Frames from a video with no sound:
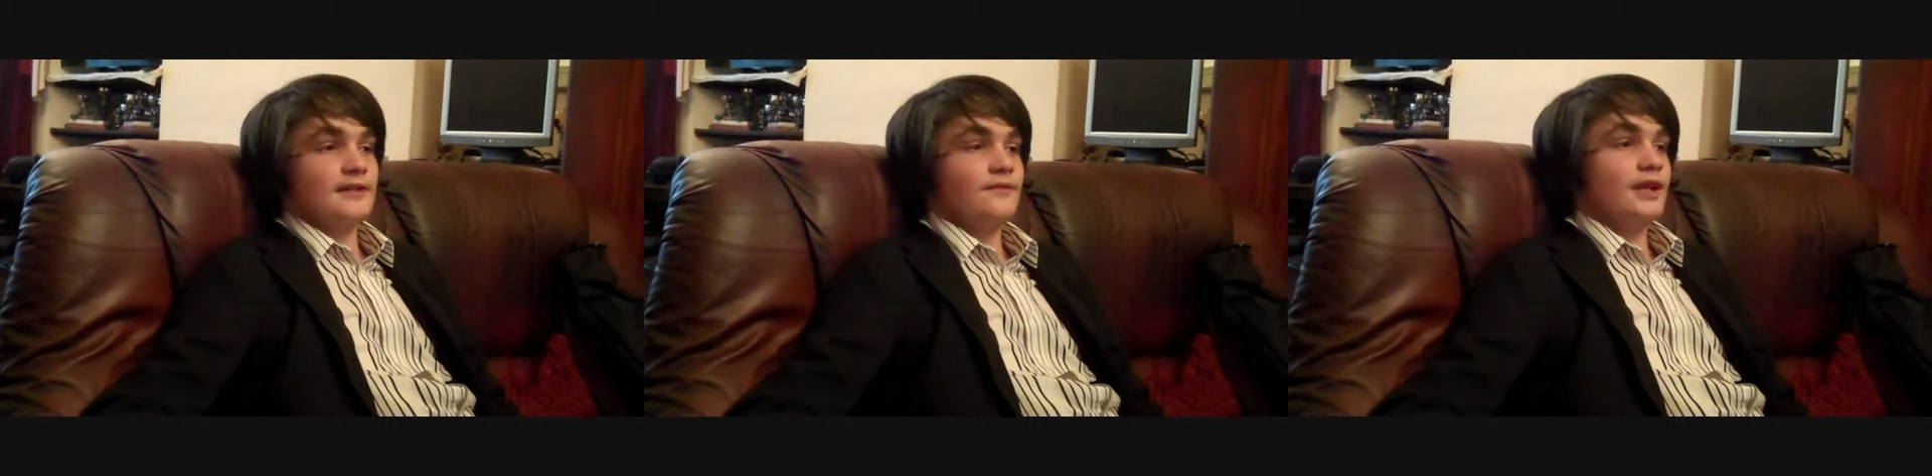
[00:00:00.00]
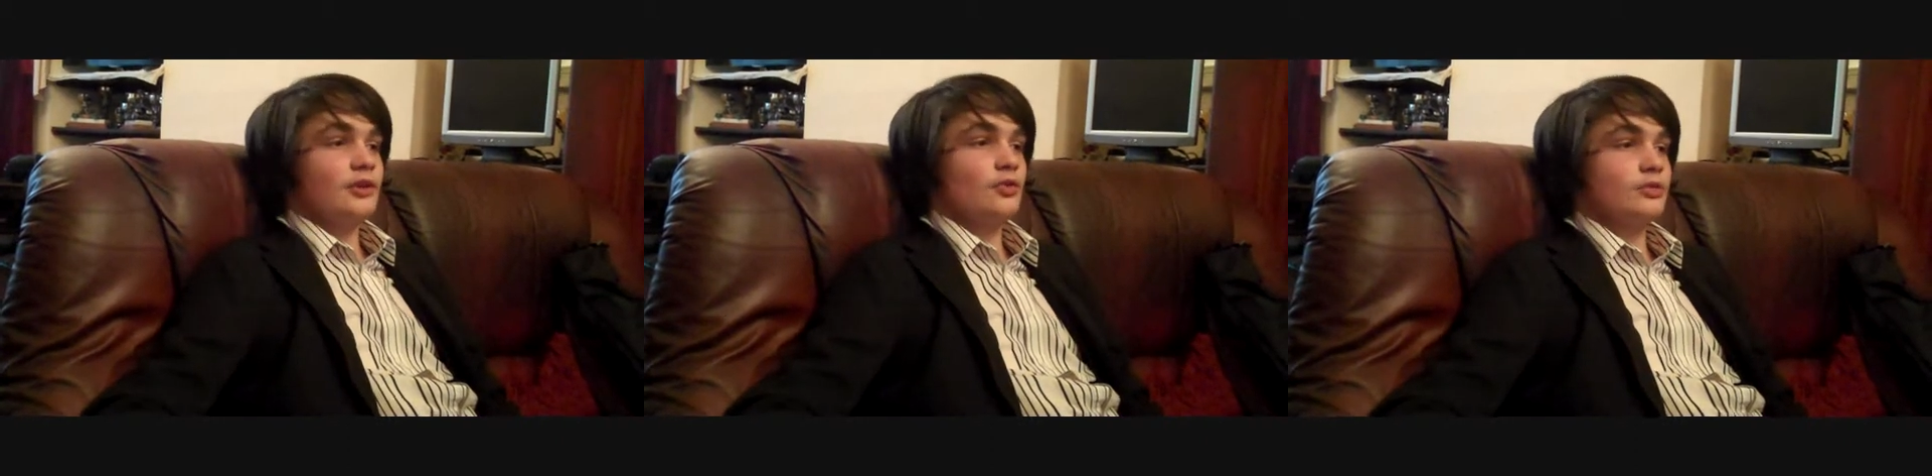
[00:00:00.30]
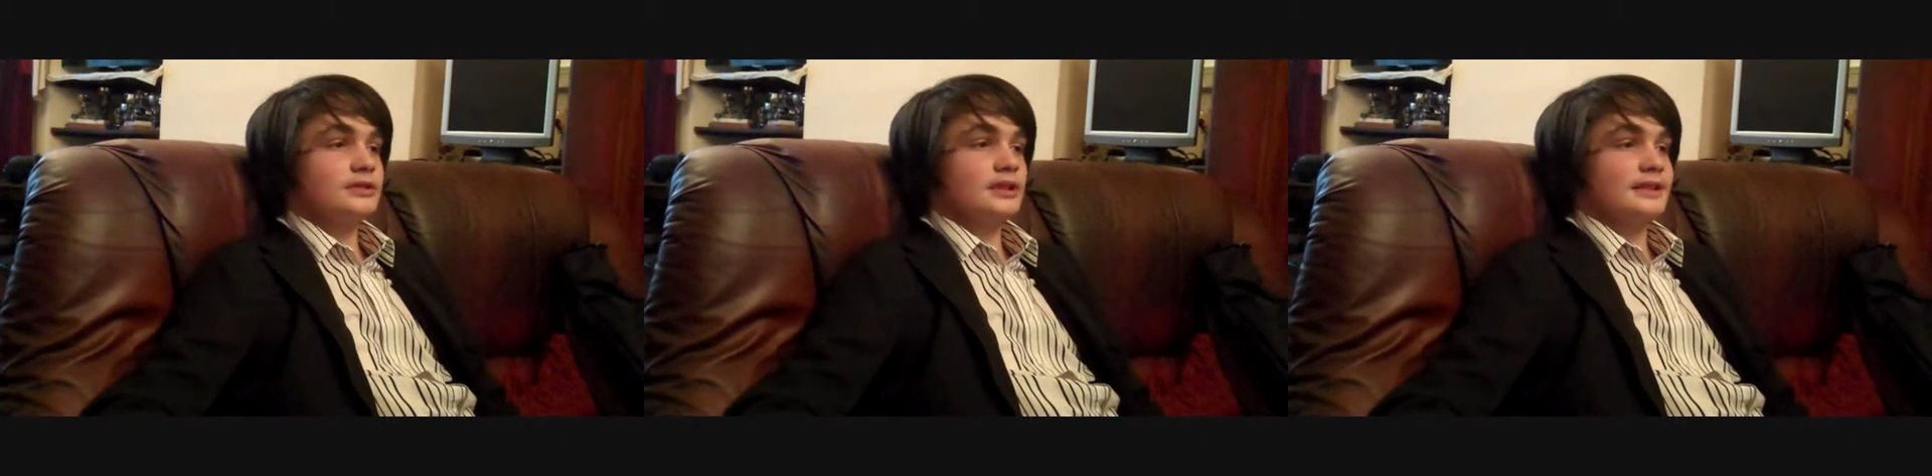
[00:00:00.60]
a thing
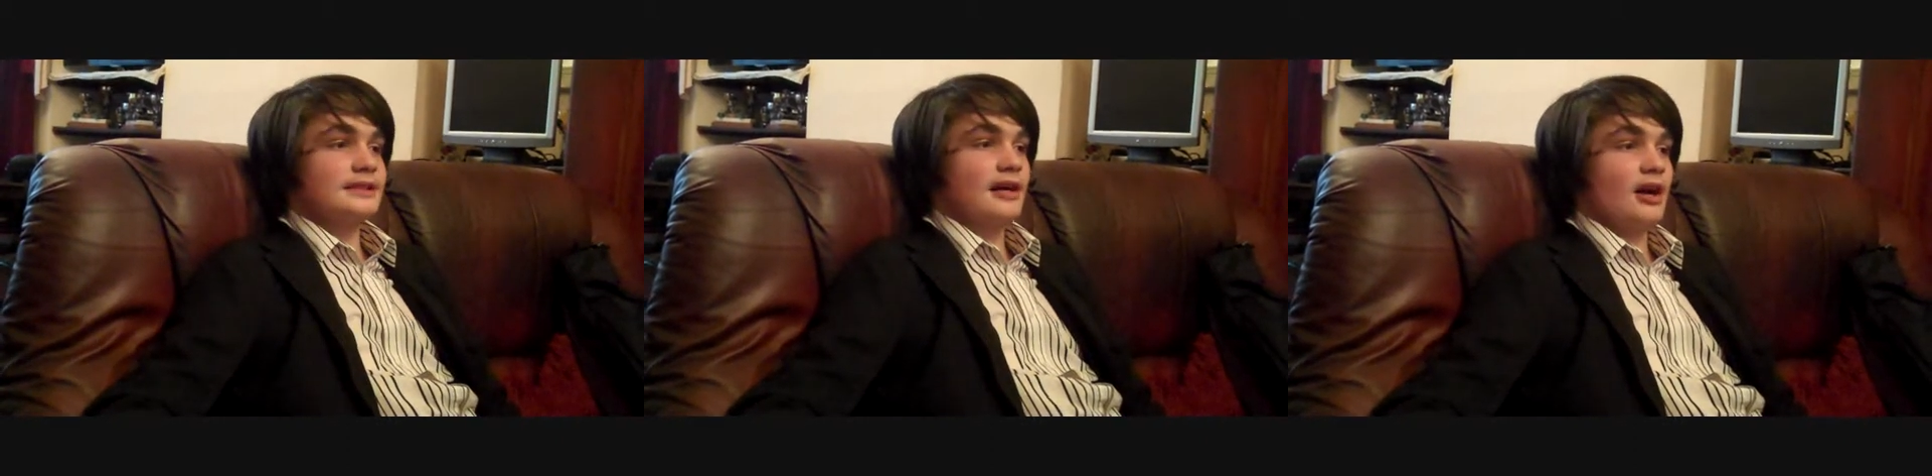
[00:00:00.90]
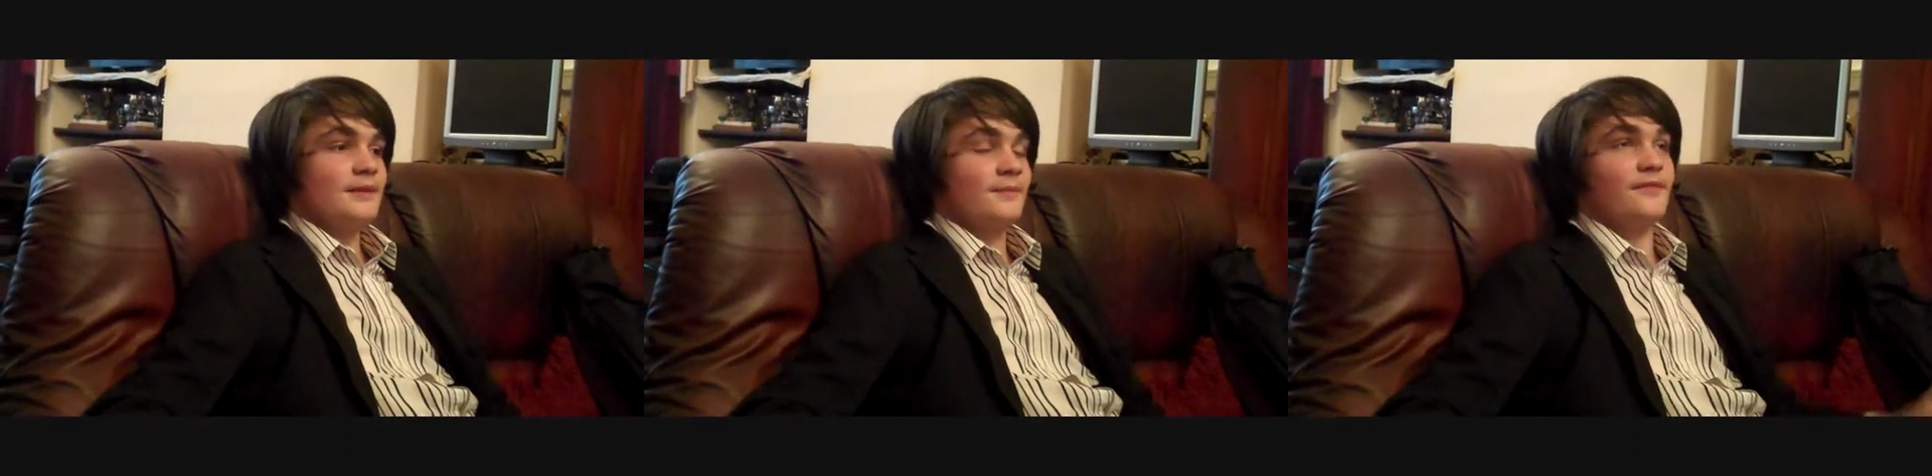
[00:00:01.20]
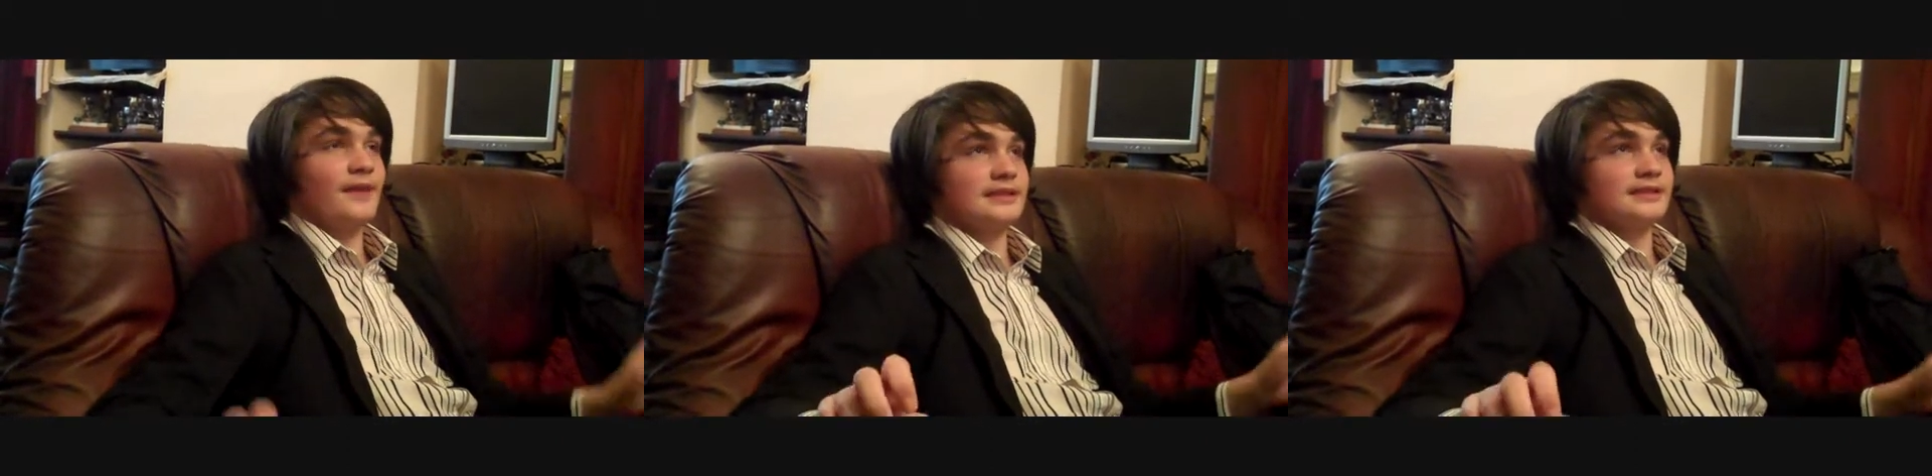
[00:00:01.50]
called the Time
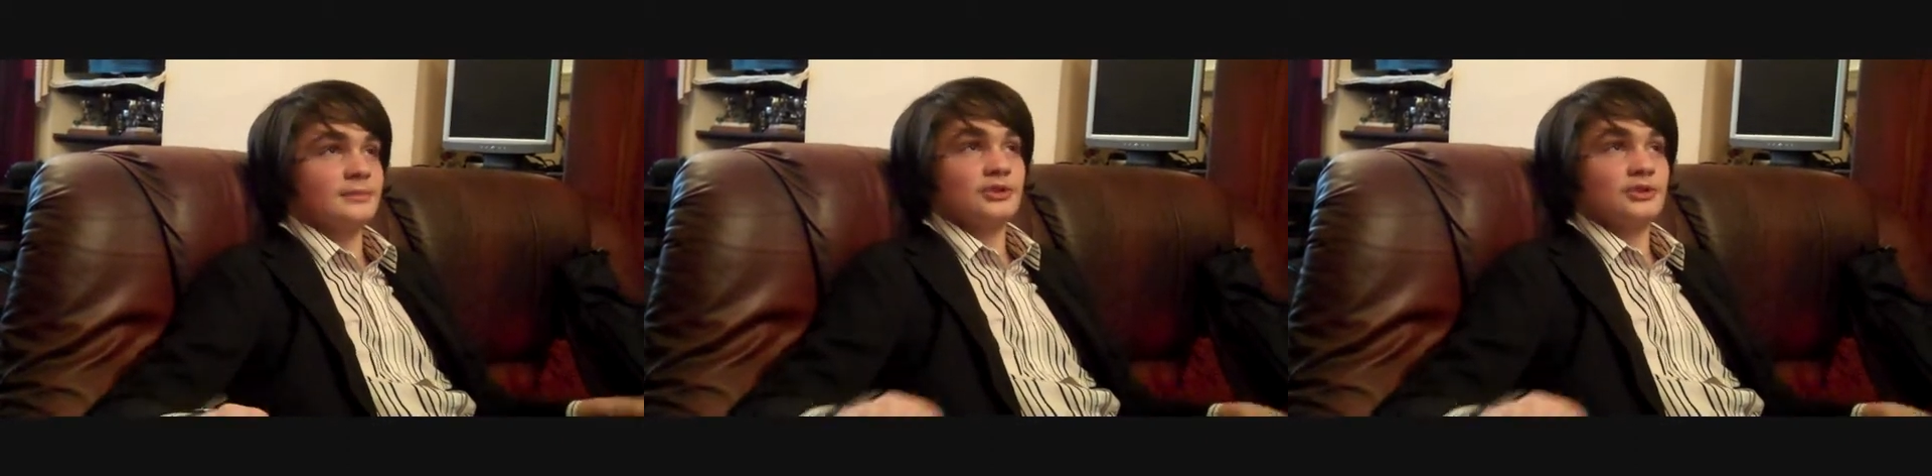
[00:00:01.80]
Phantom,